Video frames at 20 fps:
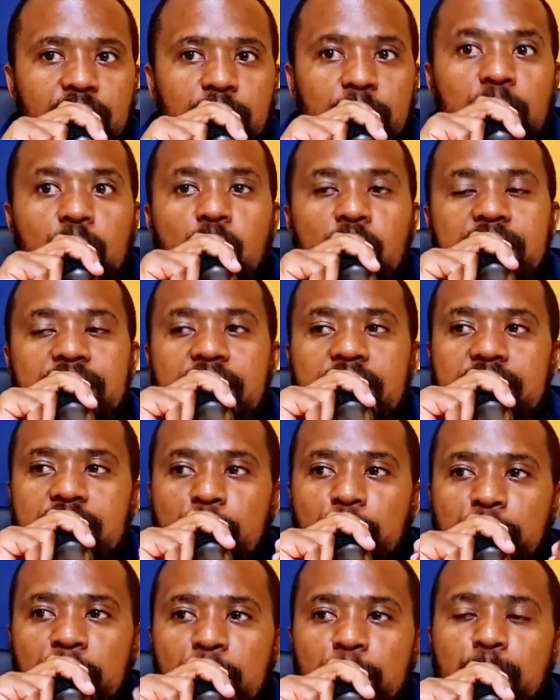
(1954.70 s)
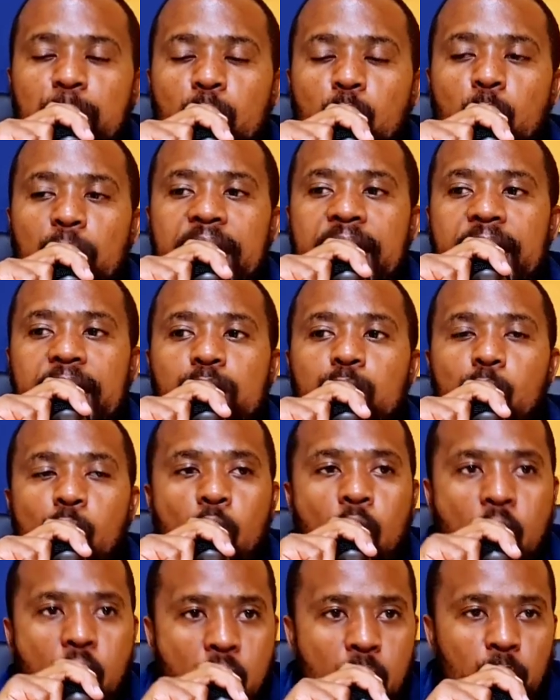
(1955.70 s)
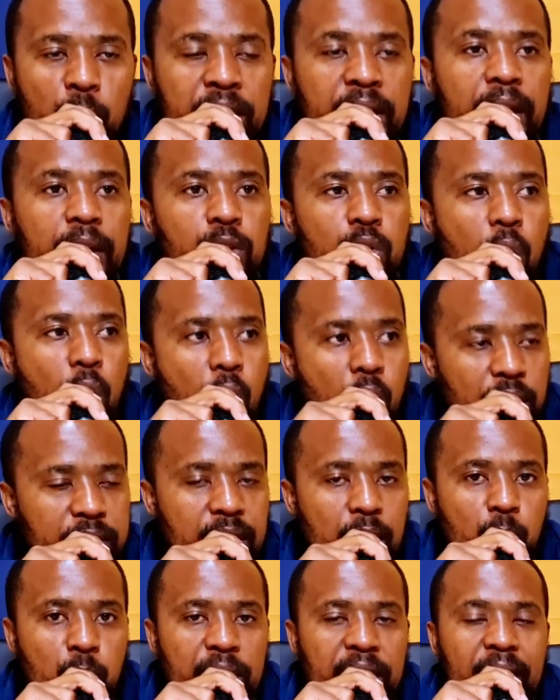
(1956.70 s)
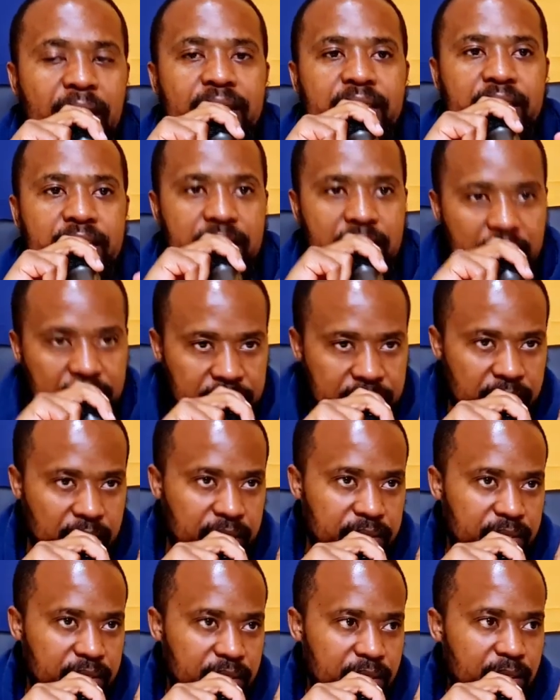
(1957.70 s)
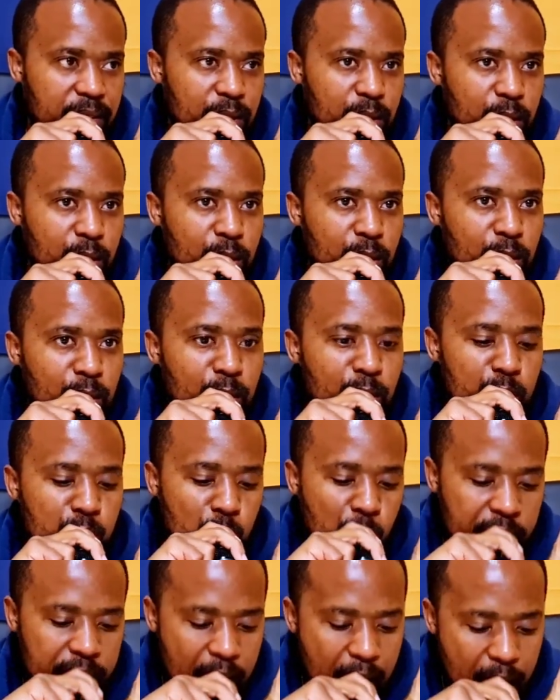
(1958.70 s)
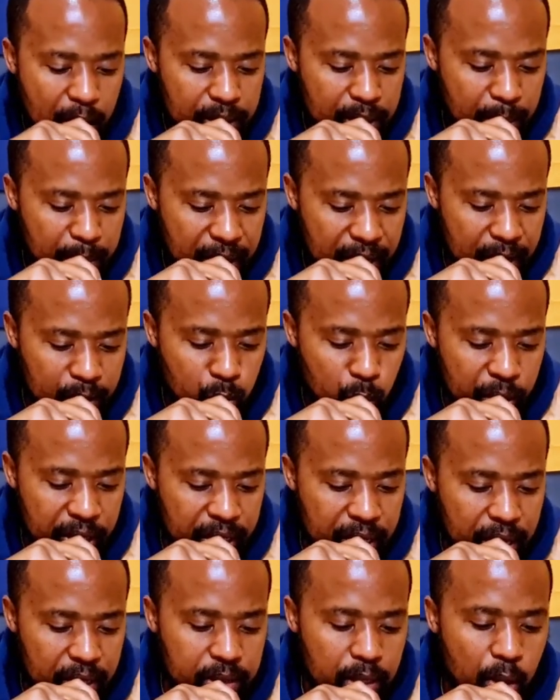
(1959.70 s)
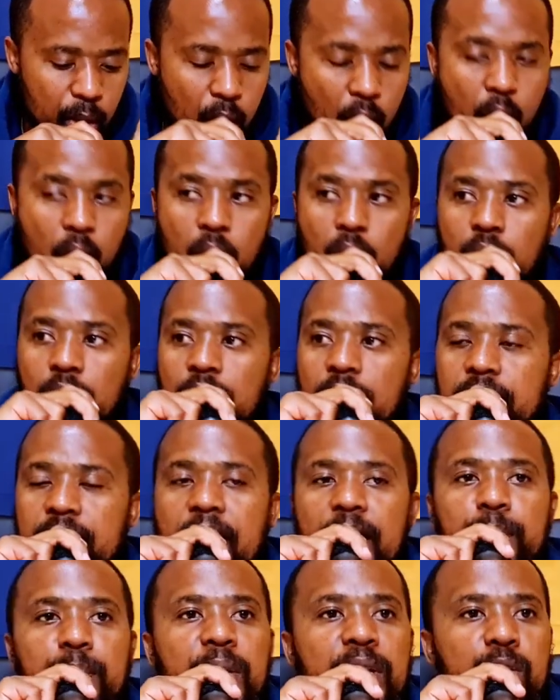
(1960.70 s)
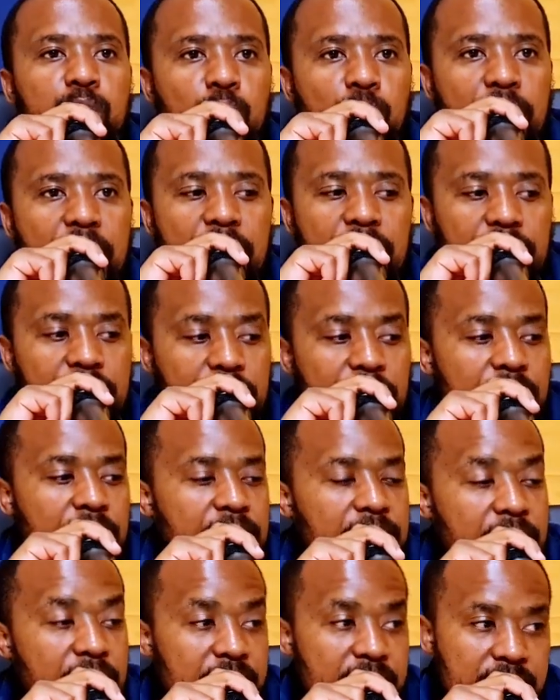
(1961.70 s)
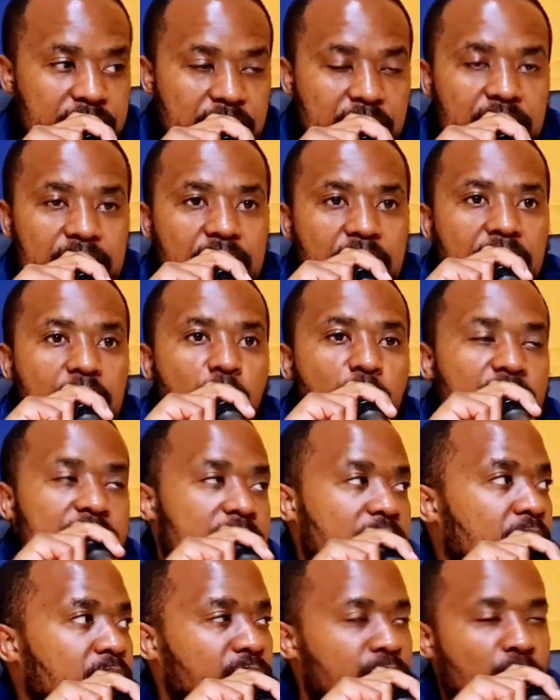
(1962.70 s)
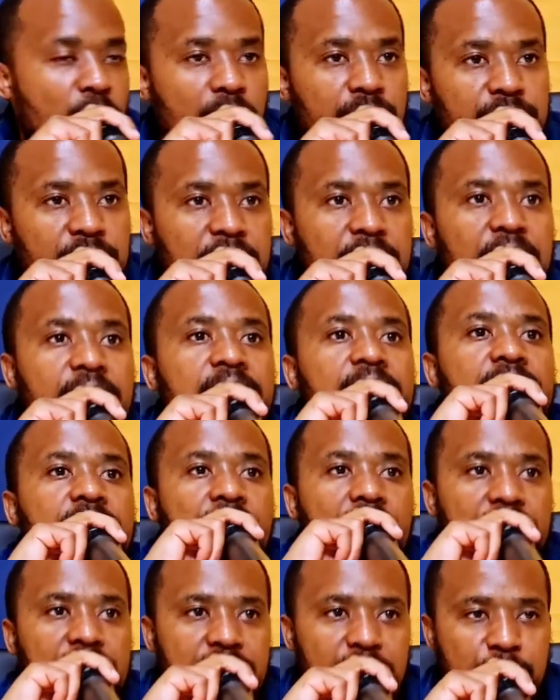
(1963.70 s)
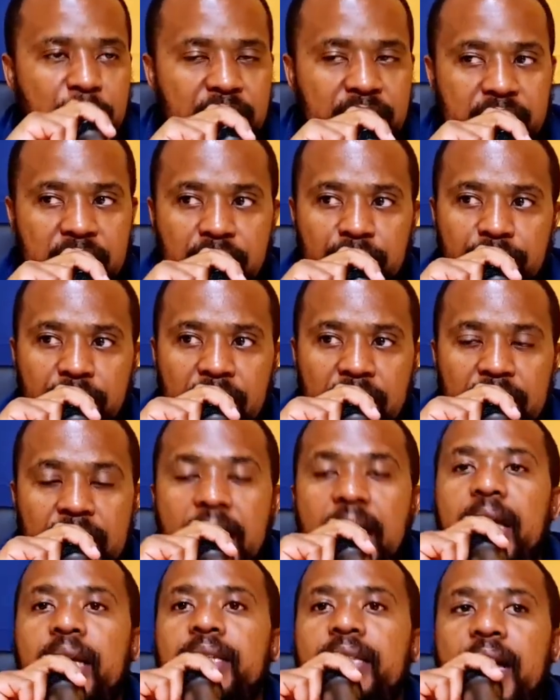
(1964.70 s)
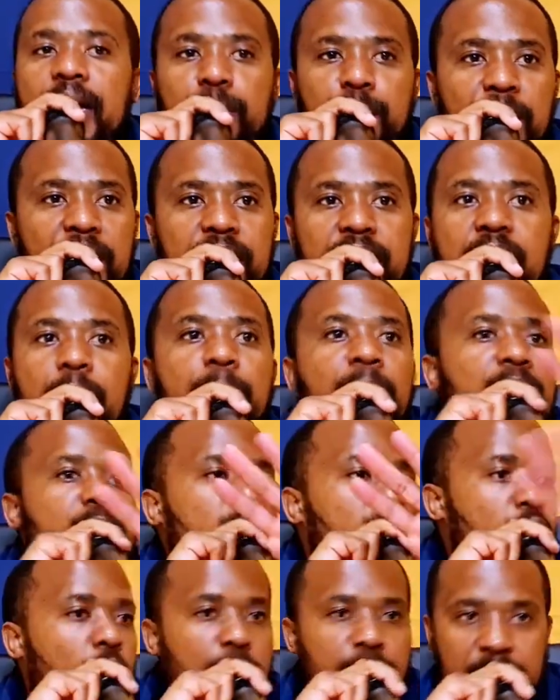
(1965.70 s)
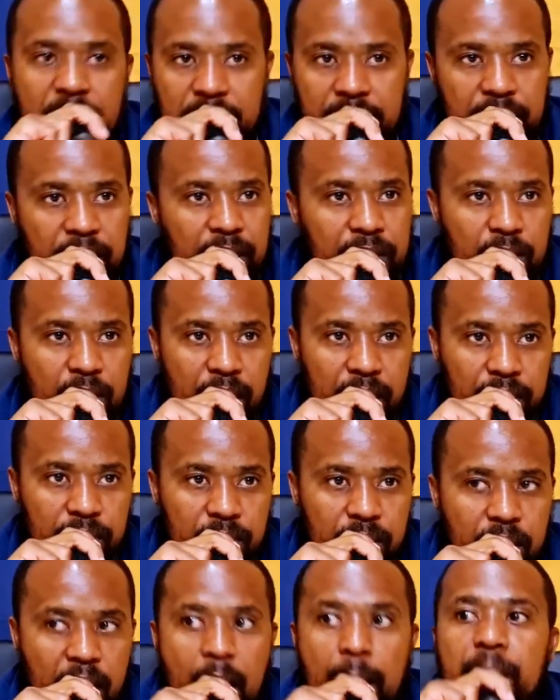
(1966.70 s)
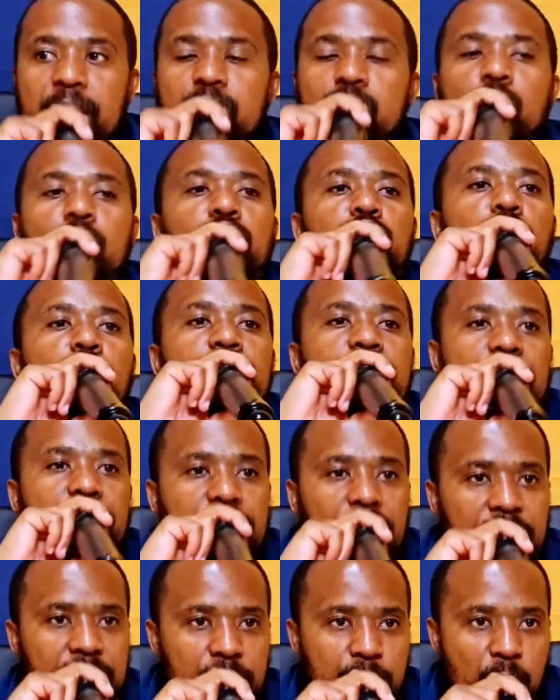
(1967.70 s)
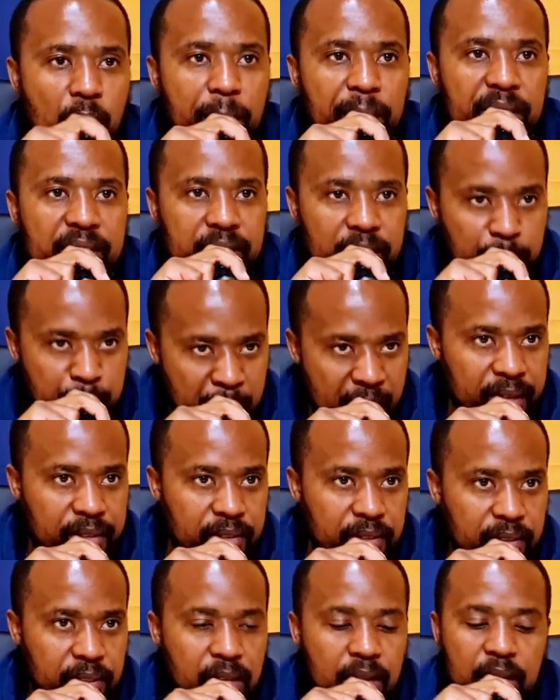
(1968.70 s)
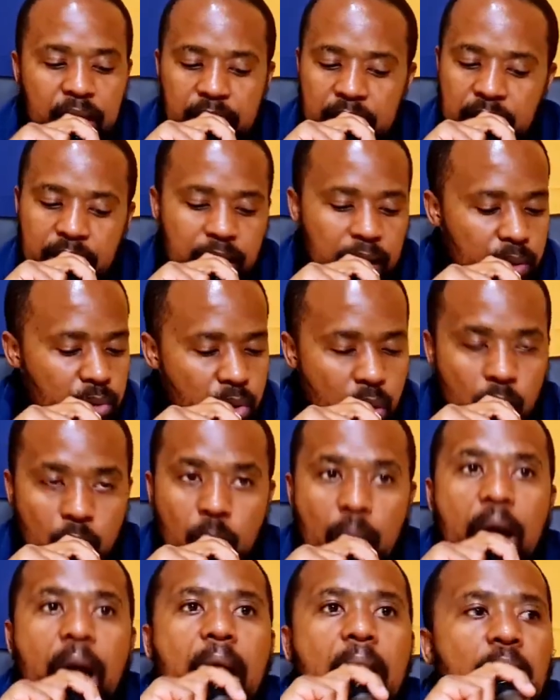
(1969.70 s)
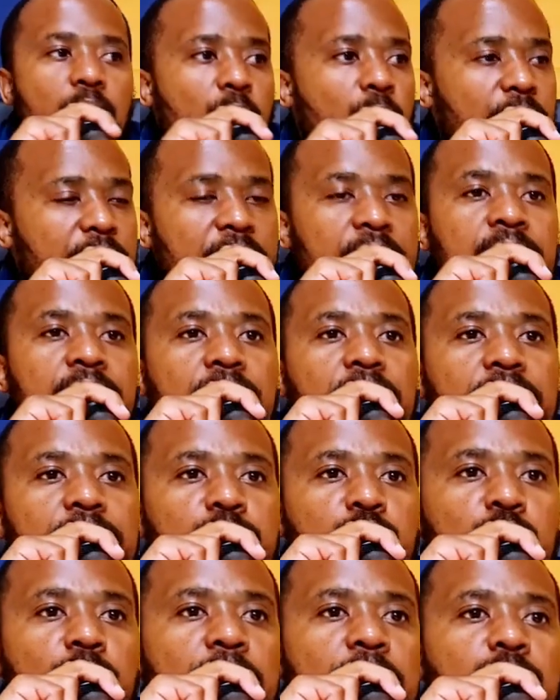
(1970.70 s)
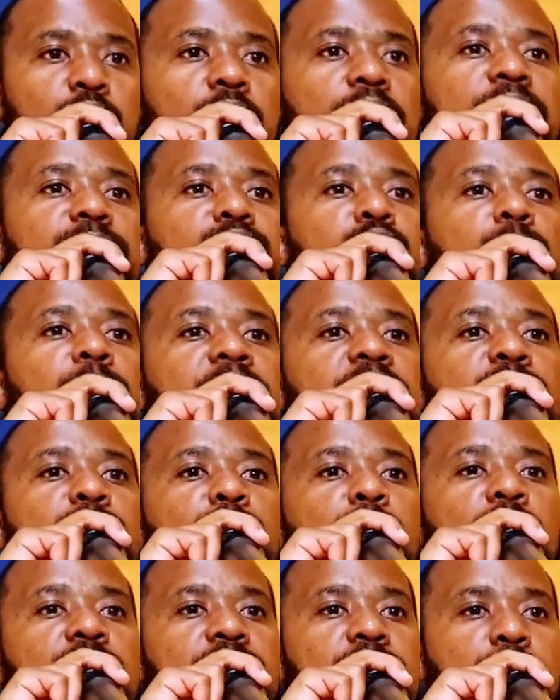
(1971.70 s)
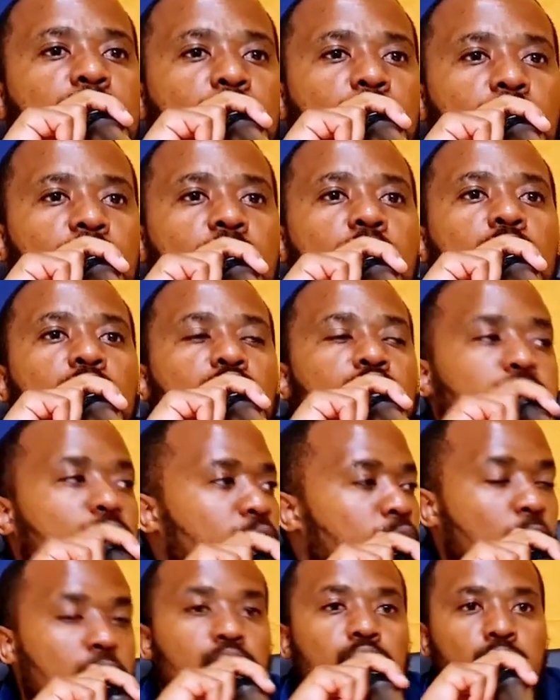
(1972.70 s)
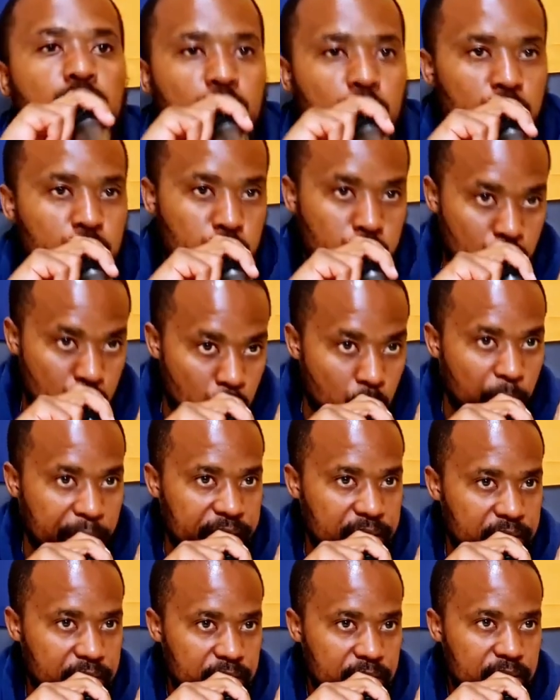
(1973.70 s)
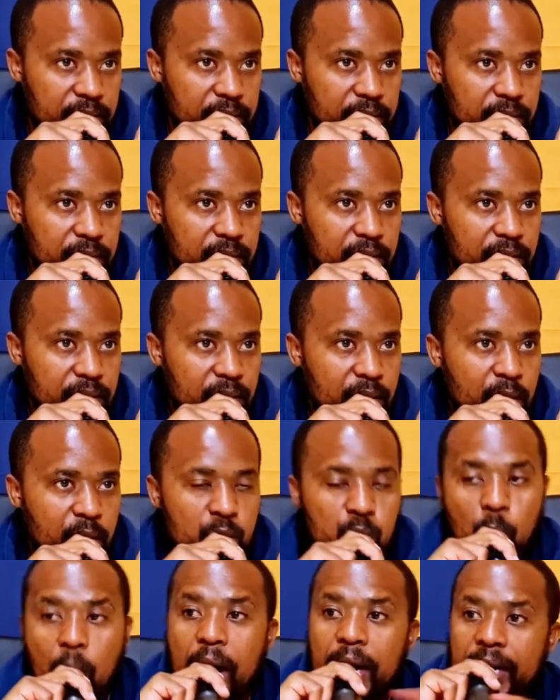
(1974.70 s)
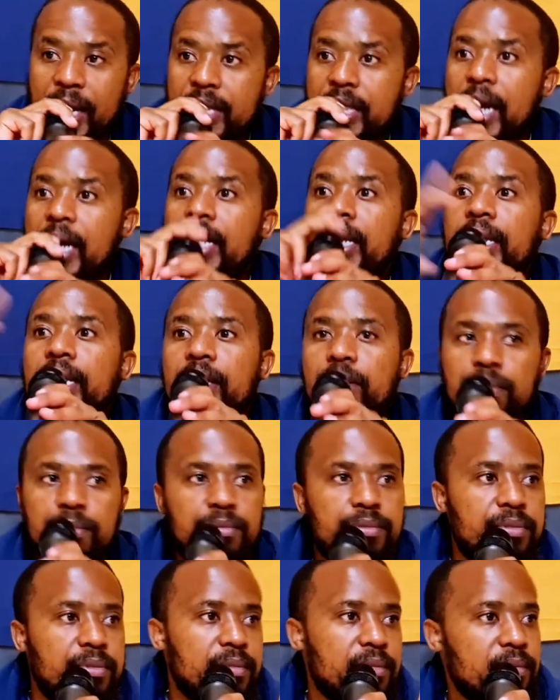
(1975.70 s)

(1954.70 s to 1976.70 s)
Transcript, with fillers: Because as a people, we hate law, we hate order, we hate structure. So now the minute we hear the law, that means, Surari, the sin that I was involved in and indulging myself in, that means I must stop that thing now. I must not do that anymore. I must repent. They say, no, I don't want to hear it so I don't have to be responsible to not to do, to do it. Mm-hmm. So I'd rather leave.